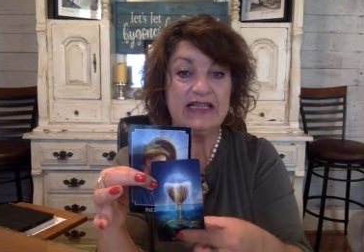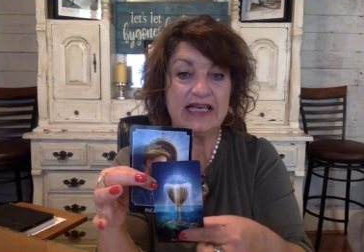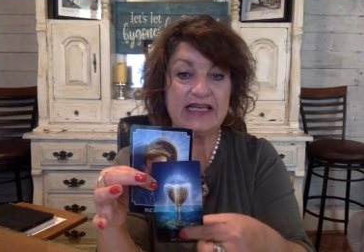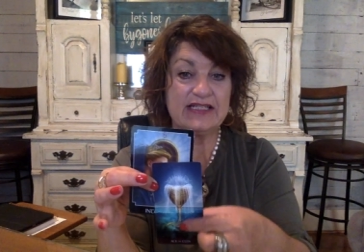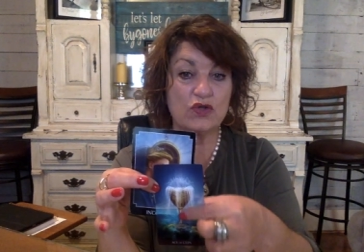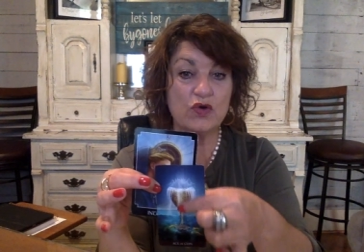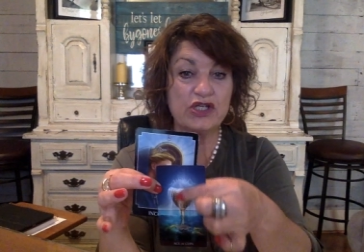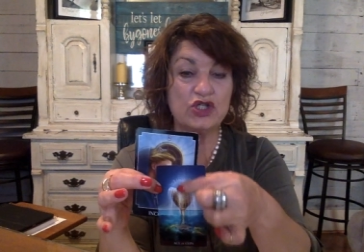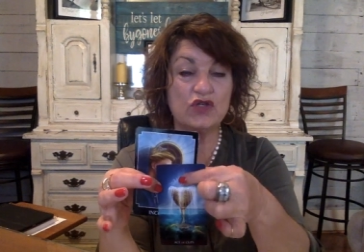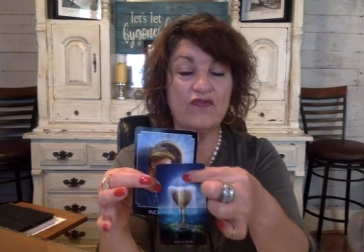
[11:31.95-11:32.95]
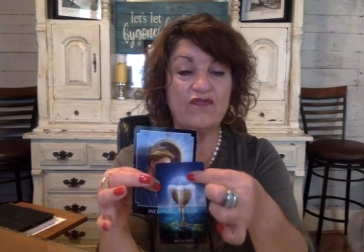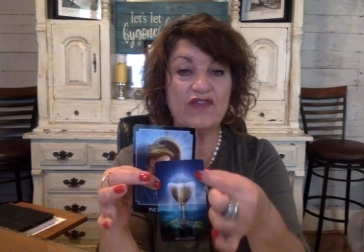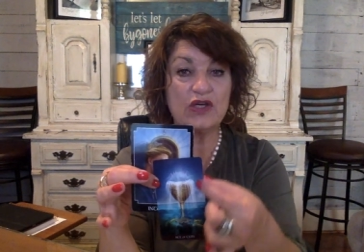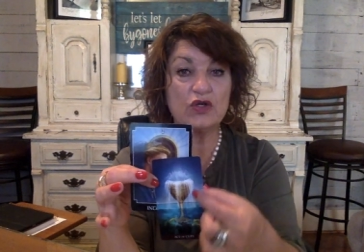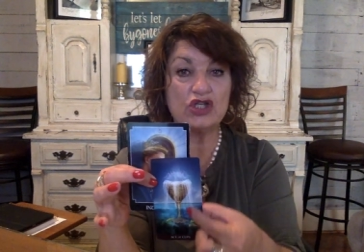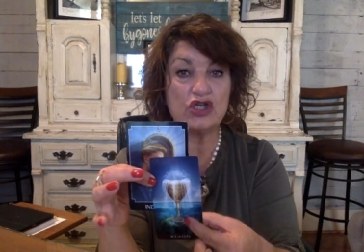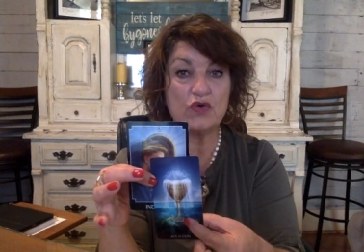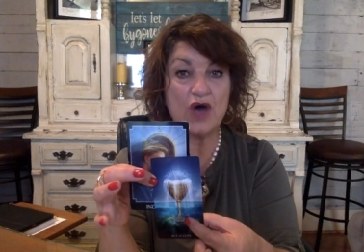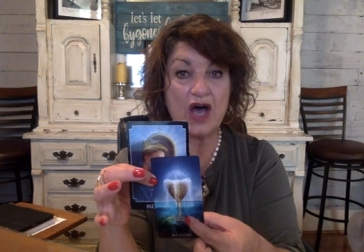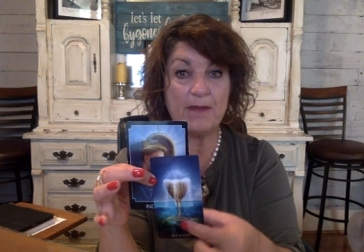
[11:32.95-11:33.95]
that is going to fill
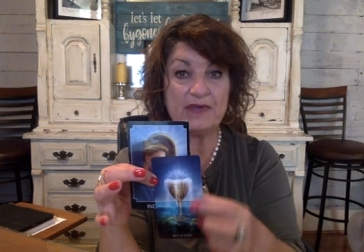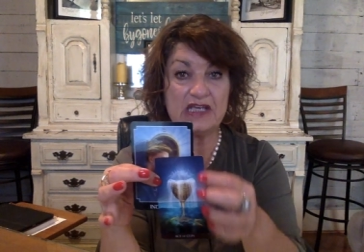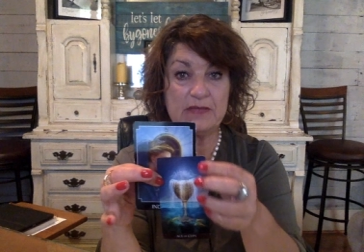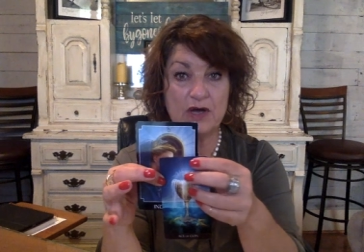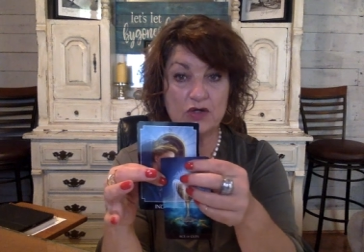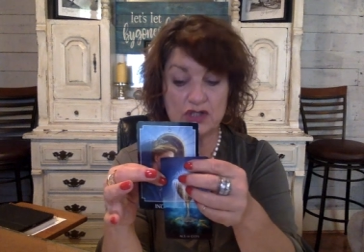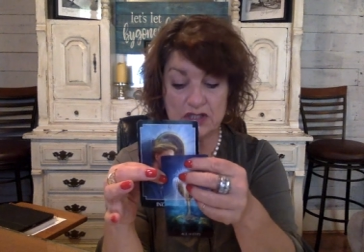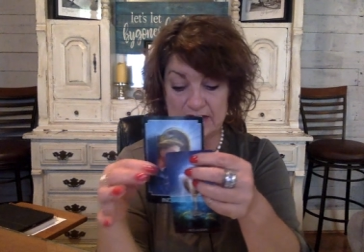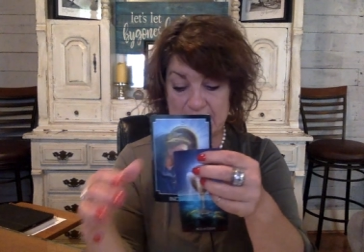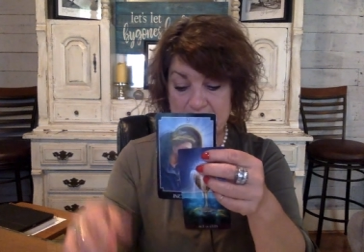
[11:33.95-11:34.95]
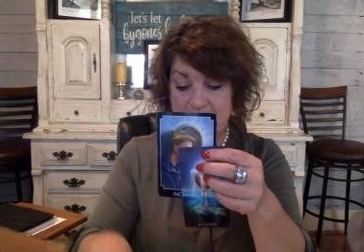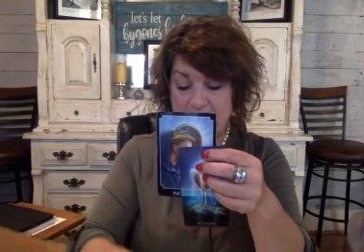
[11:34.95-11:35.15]
you up emotionally.